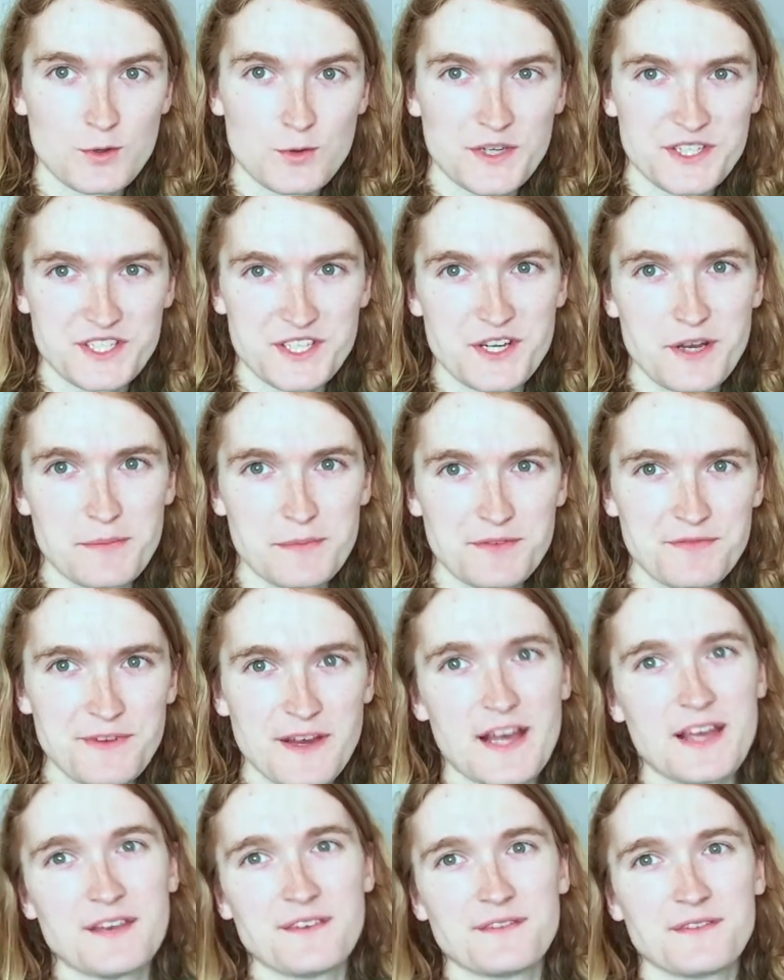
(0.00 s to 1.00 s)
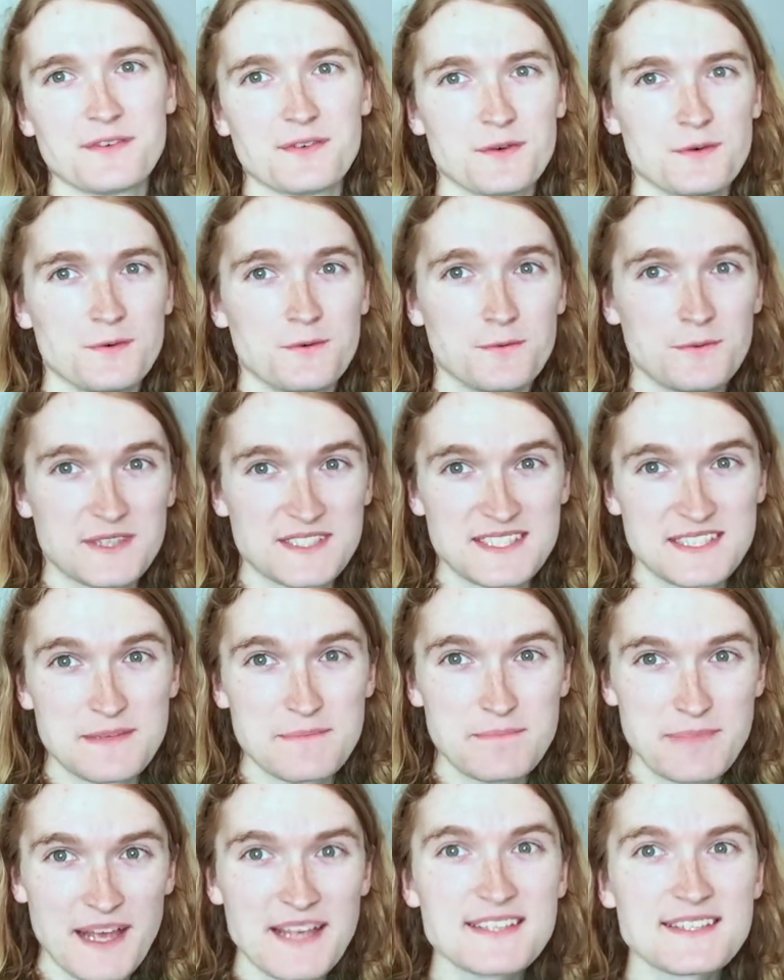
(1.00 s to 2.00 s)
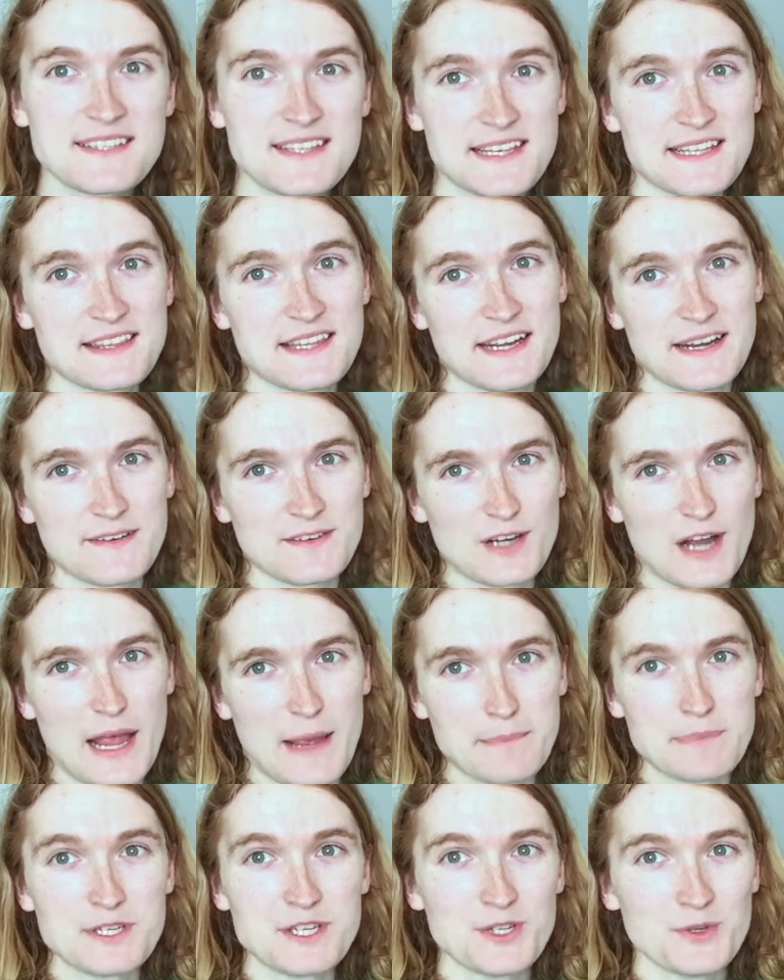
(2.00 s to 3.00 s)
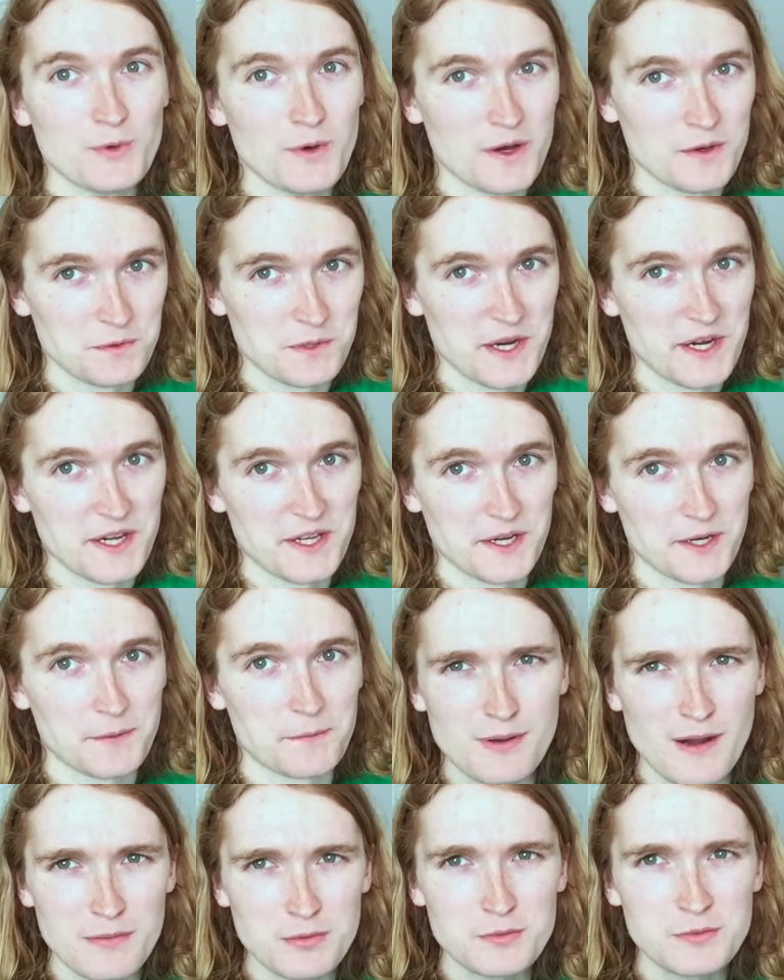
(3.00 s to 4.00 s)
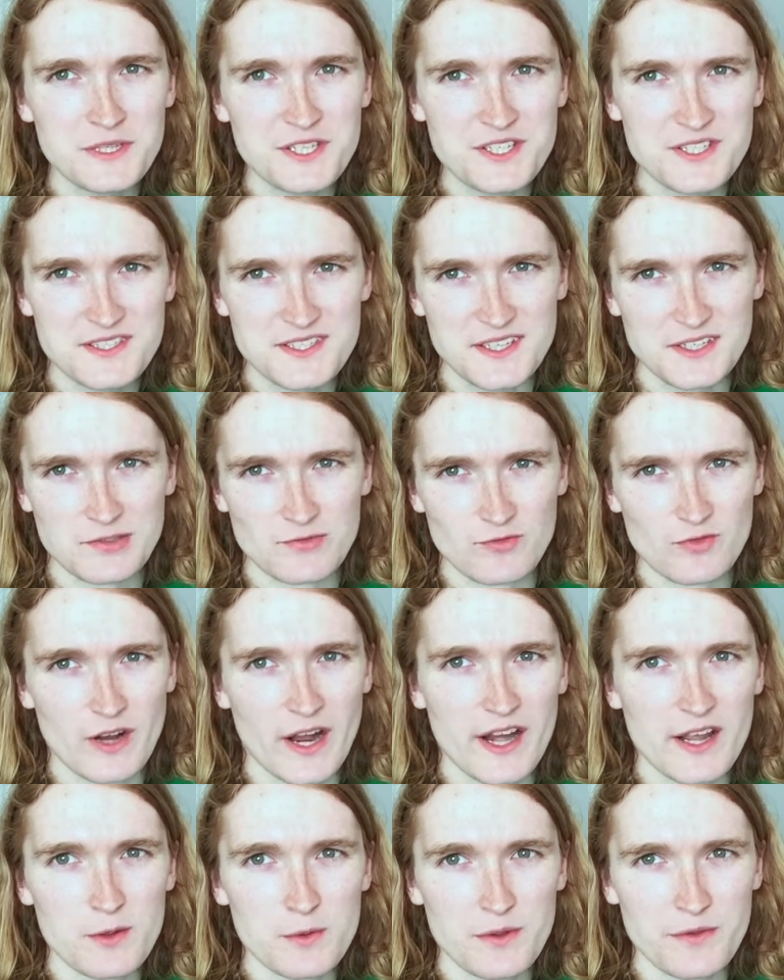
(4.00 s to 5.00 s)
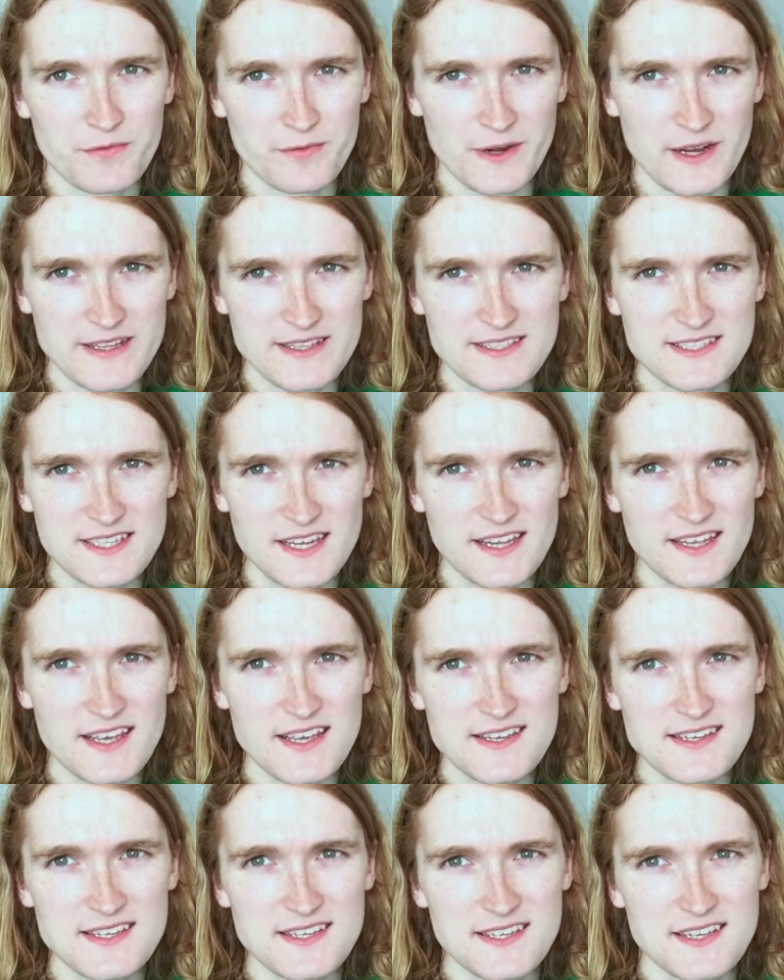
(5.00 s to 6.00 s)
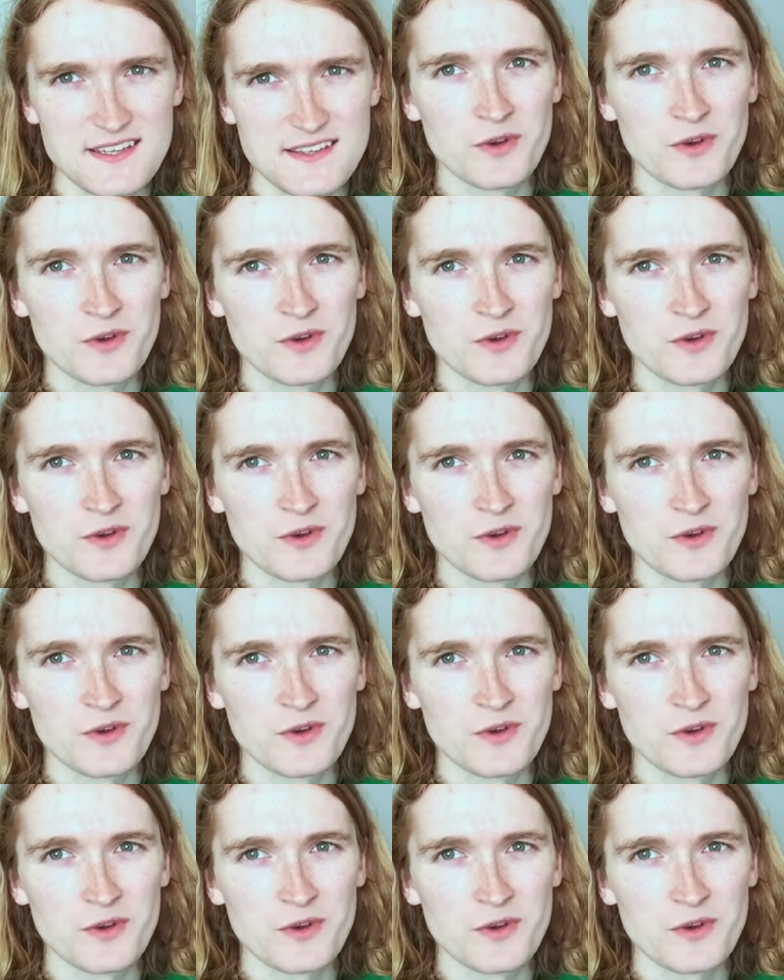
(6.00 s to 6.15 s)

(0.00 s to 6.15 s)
Question number five, what's the best thing that ever happened to you while writing? Probably just like writing with friends, I guess.